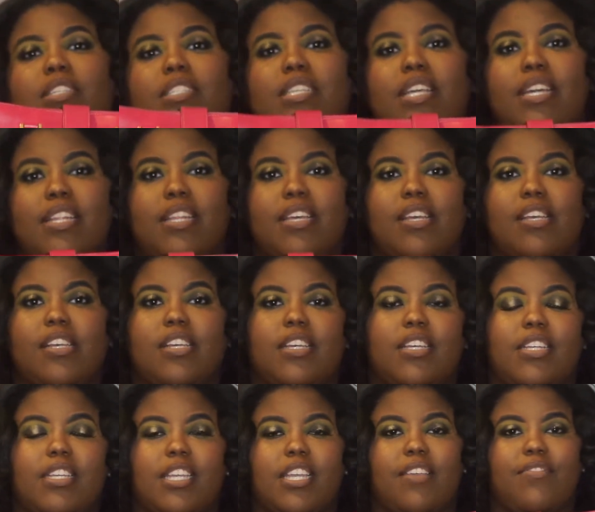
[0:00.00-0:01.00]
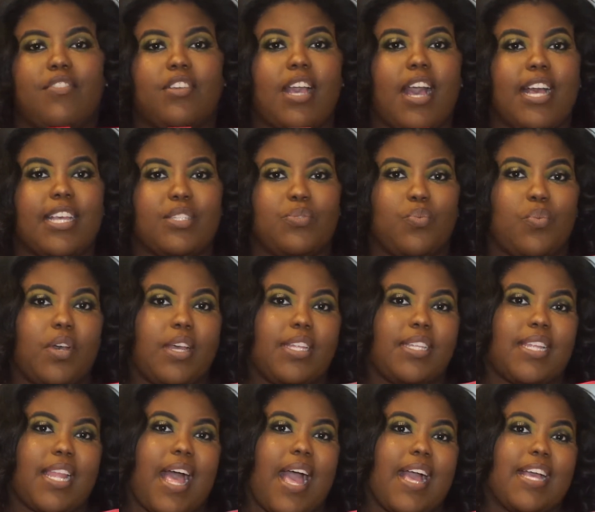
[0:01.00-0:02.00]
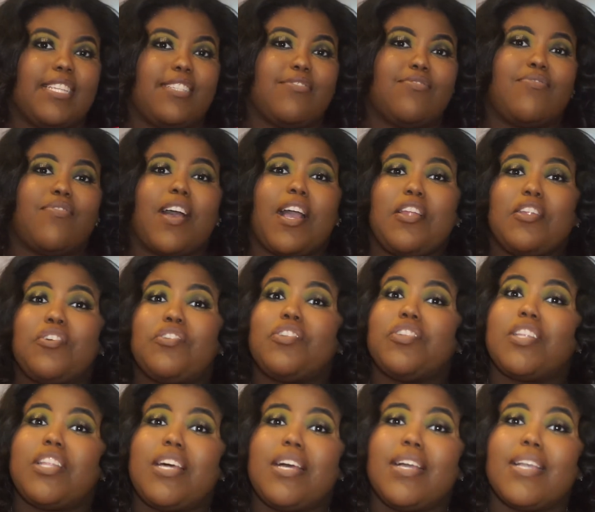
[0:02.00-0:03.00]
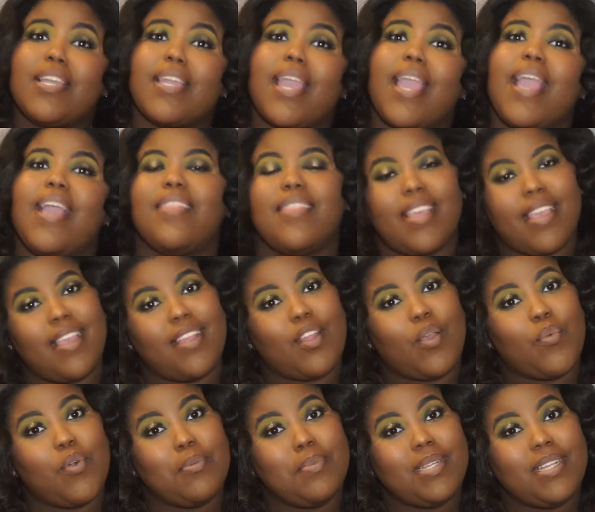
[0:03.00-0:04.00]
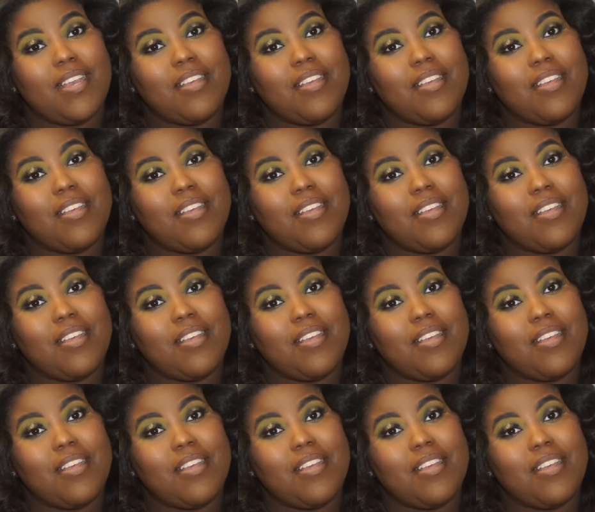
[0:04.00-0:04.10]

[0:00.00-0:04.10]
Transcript: just going to give you guys one last final look, and then we'll be